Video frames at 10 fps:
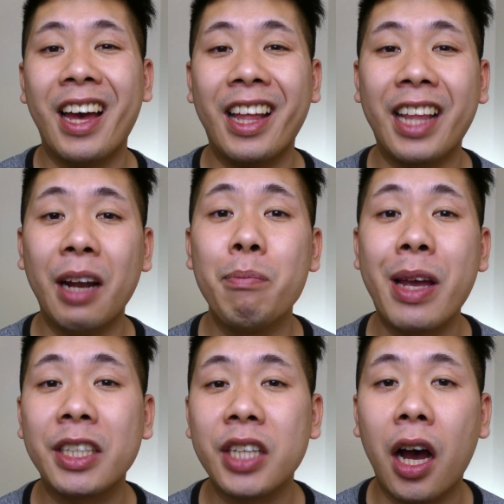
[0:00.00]
and that
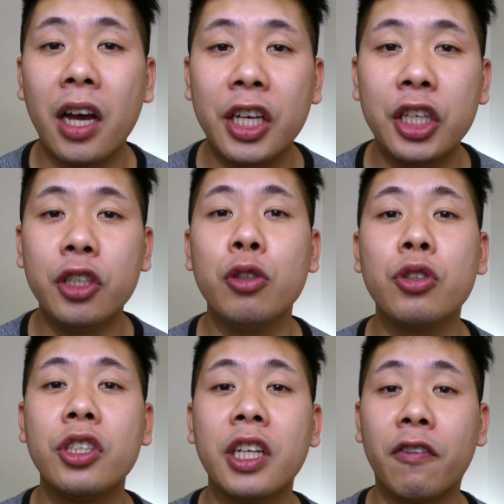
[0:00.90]
makes a
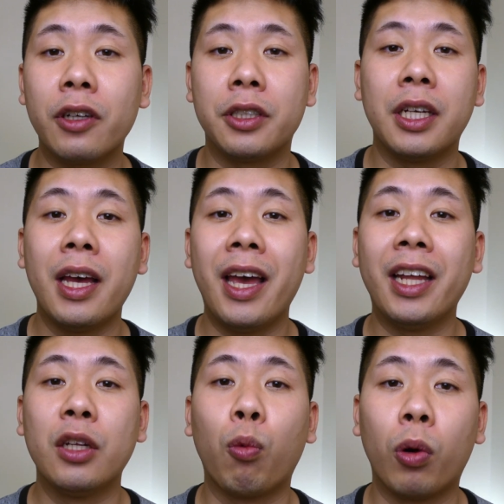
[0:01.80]
huge difference
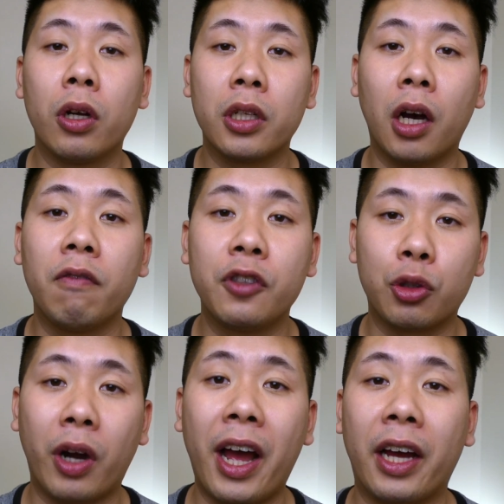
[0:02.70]
in the world of
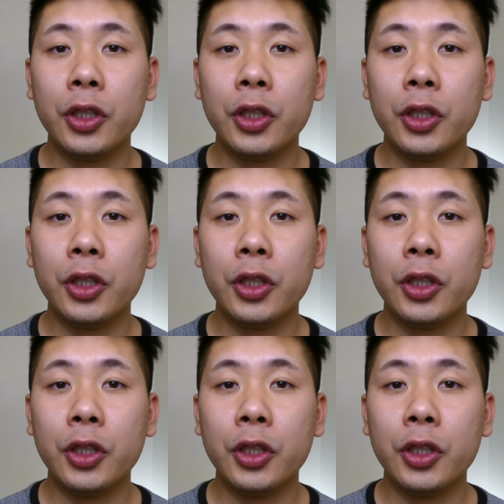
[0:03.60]
track.